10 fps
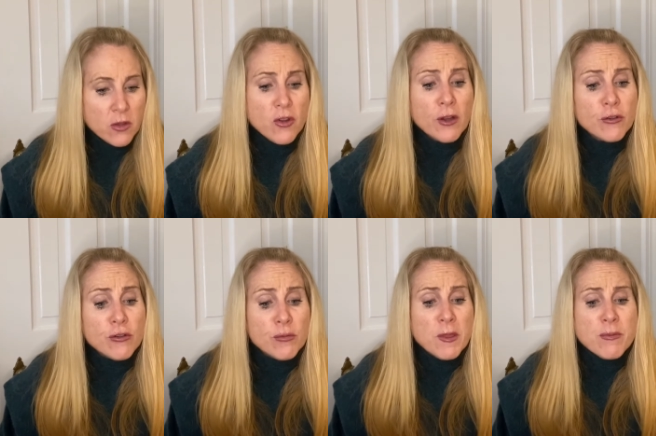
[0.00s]
Dr.
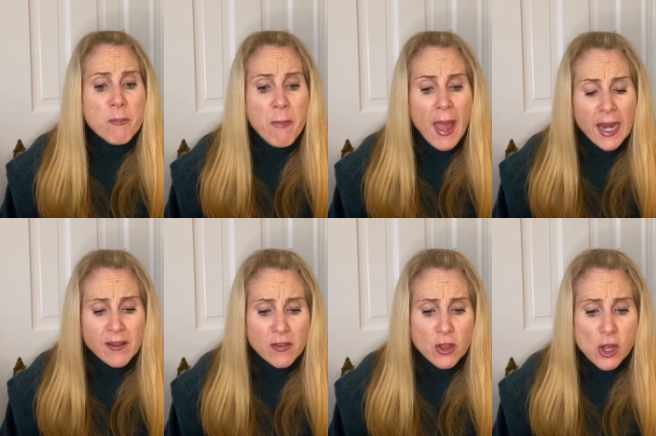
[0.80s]
Smith
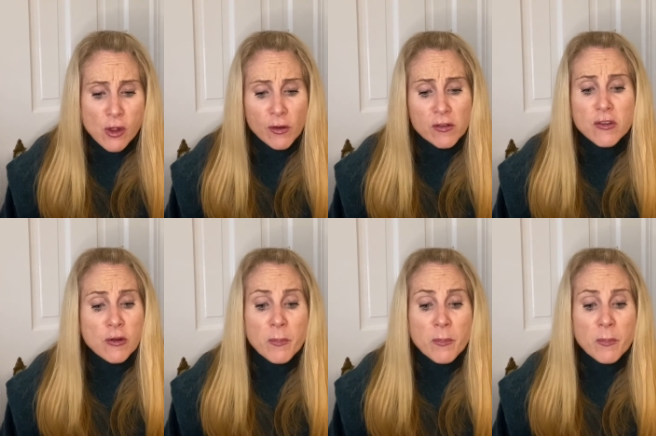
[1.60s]
begged the clerks to